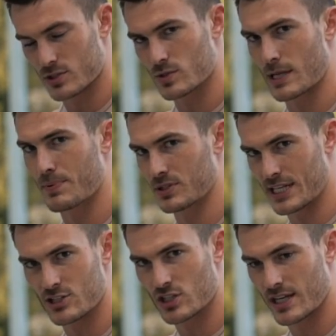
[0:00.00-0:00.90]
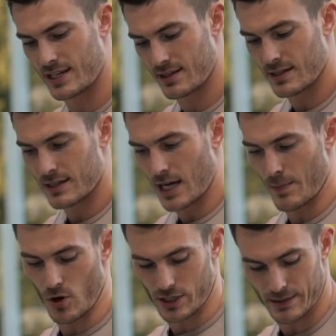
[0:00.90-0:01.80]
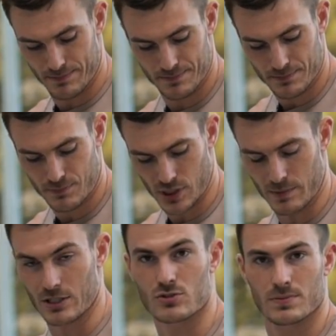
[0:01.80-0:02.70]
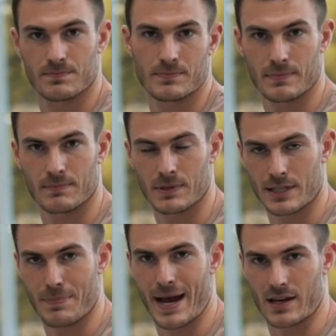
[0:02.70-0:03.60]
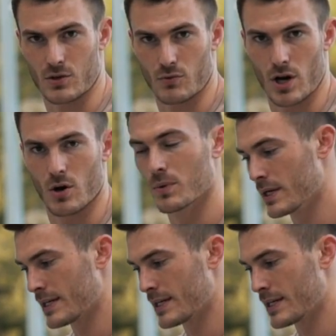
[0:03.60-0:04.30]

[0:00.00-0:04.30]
as soon as I put tension in it, I'm already pretty much at the back of the rope.